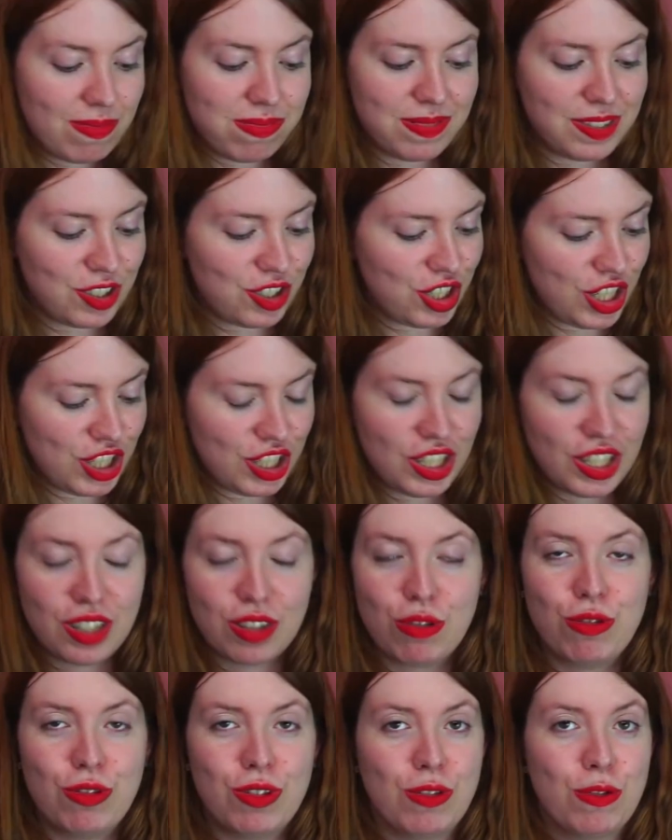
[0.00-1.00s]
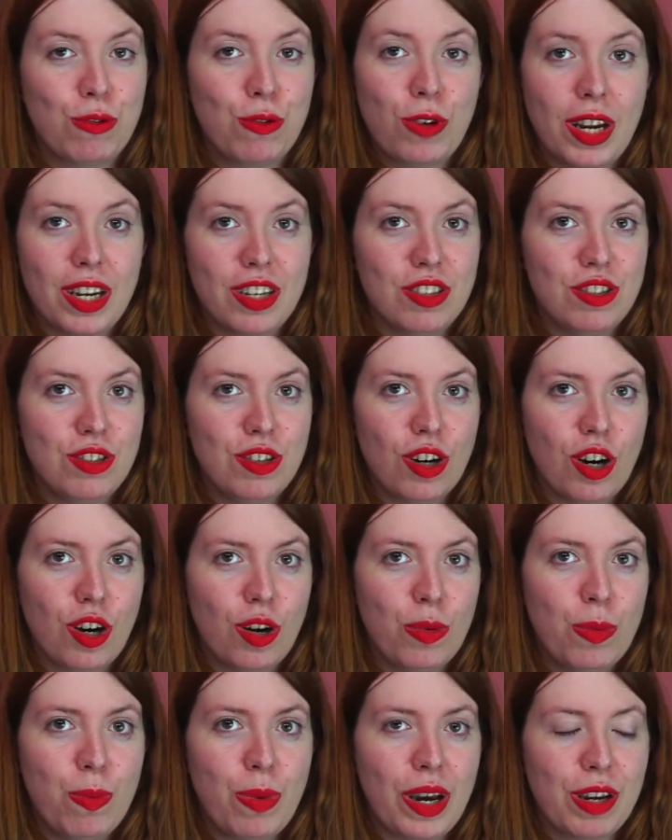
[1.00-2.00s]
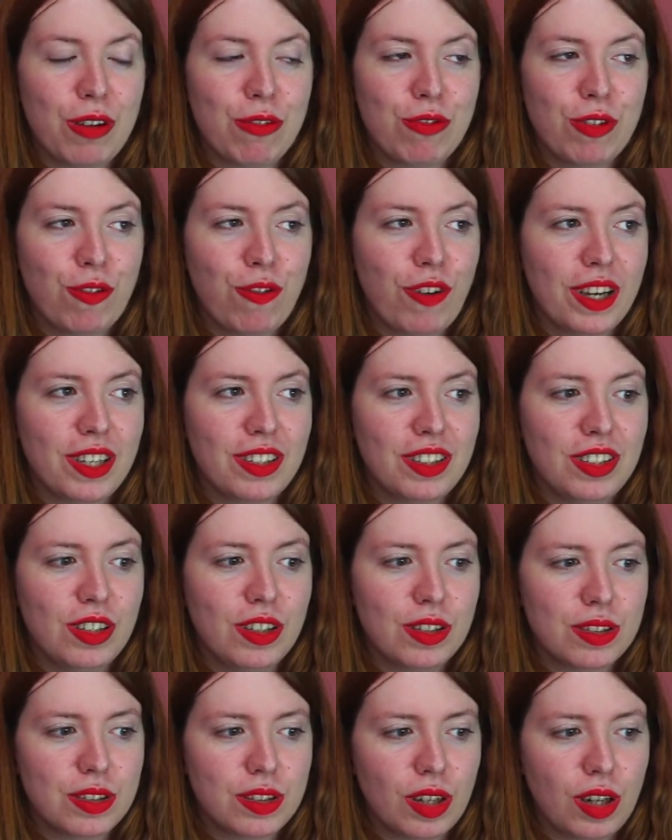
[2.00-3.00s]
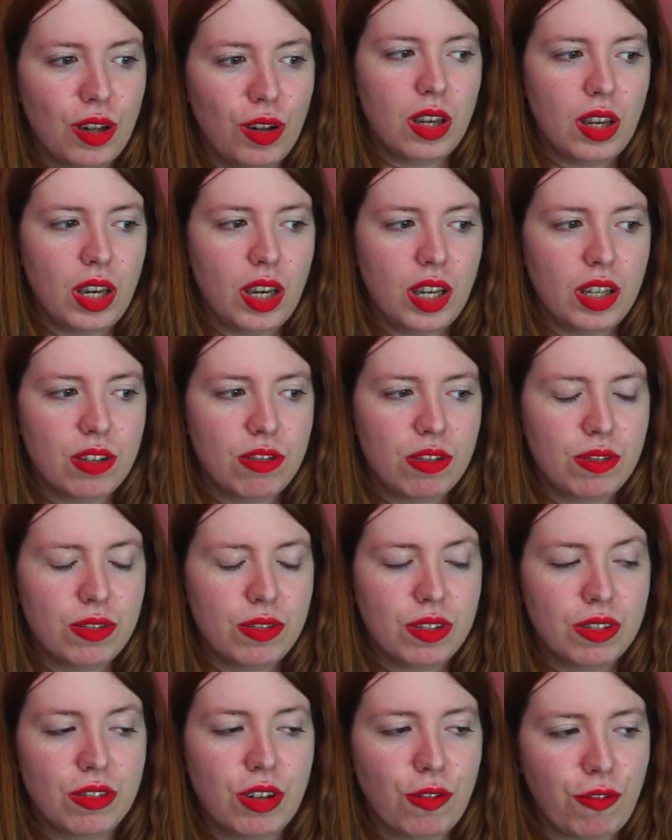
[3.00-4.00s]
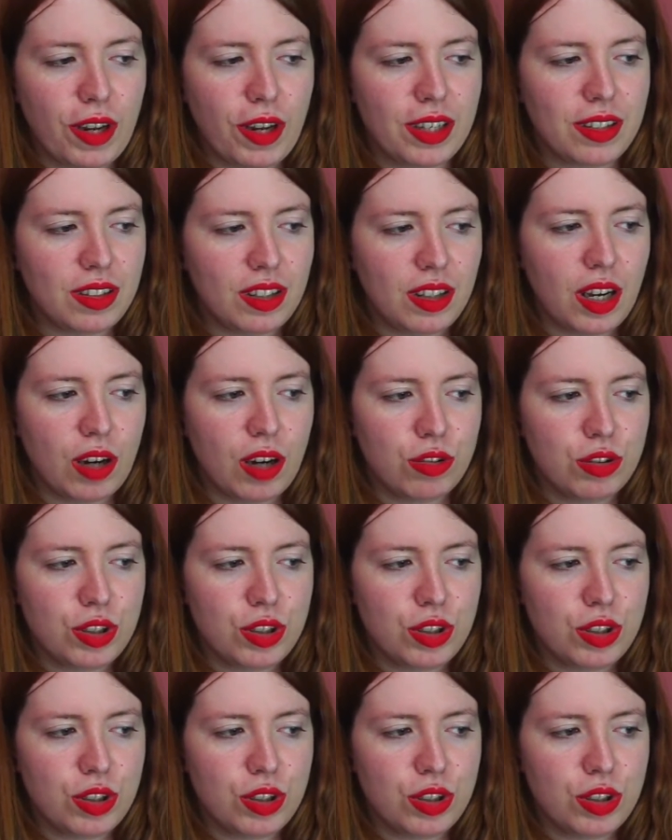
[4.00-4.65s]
She did a great job by reflecting herself and reflecting how she